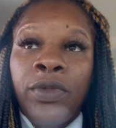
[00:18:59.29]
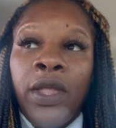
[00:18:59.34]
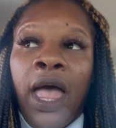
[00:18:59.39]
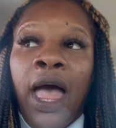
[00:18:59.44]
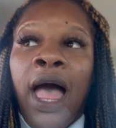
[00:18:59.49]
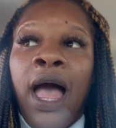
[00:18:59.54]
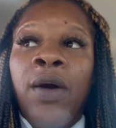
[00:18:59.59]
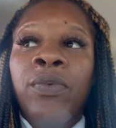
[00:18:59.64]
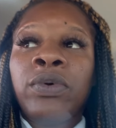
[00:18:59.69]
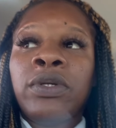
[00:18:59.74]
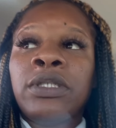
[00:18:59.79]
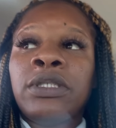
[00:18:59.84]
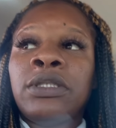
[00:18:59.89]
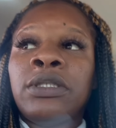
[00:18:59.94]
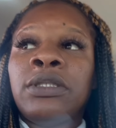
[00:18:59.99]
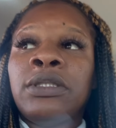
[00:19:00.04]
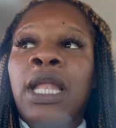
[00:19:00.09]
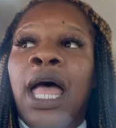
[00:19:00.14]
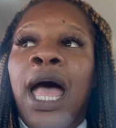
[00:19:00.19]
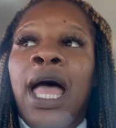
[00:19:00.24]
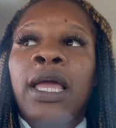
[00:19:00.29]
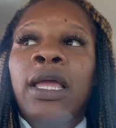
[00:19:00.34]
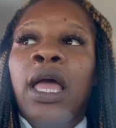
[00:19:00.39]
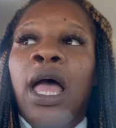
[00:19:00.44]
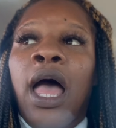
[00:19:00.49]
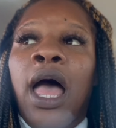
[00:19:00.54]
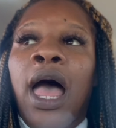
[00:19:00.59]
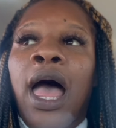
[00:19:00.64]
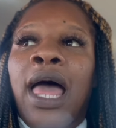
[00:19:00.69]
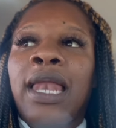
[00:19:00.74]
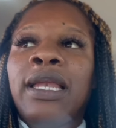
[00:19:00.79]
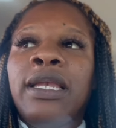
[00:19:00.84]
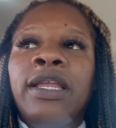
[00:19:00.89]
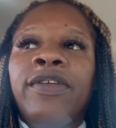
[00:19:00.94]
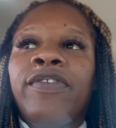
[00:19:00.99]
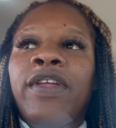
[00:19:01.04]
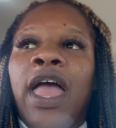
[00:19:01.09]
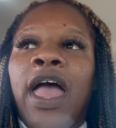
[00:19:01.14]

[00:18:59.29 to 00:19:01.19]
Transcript: I didn't even